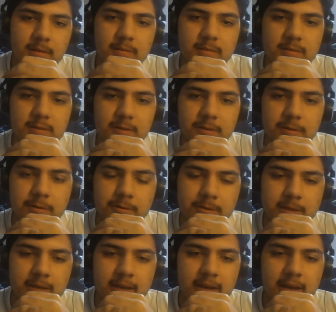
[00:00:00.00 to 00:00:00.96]
So
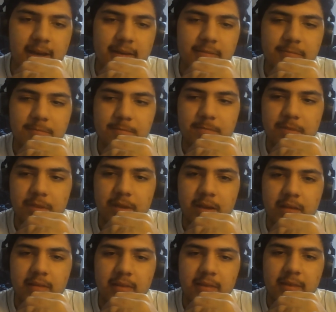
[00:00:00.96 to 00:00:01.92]
yeah,
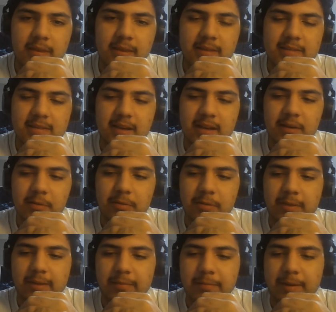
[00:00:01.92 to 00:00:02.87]
the thing is, I
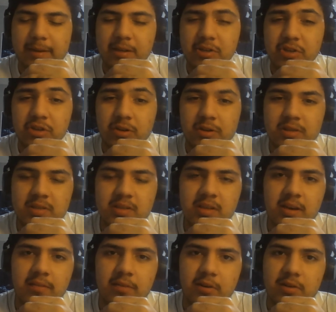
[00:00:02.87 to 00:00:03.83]
don't think my insurance
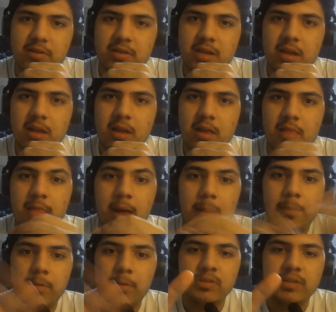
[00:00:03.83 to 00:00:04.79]
covers
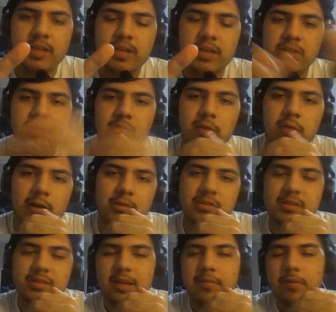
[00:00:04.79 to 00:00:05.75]
that percentage of
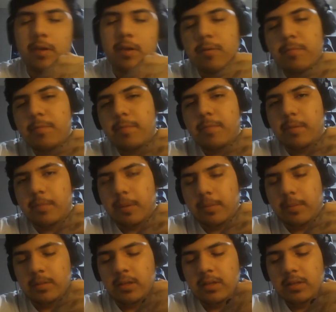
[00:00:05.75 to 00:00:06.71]
rattlesnake venom in
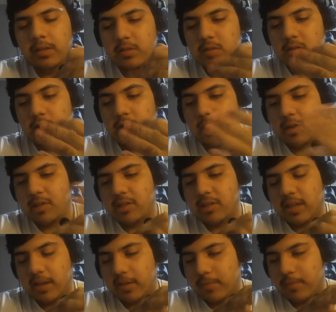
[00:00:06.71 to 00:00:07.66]
my blood. So I
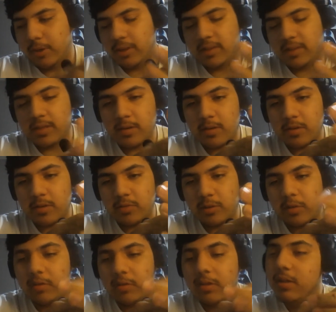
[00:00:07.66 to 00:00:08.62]
just kind of booked it as
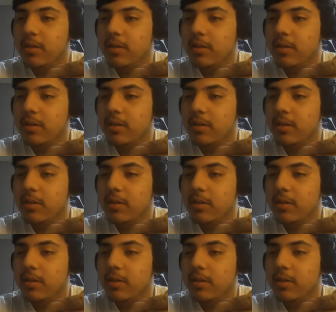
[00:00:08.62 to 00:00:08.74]
well.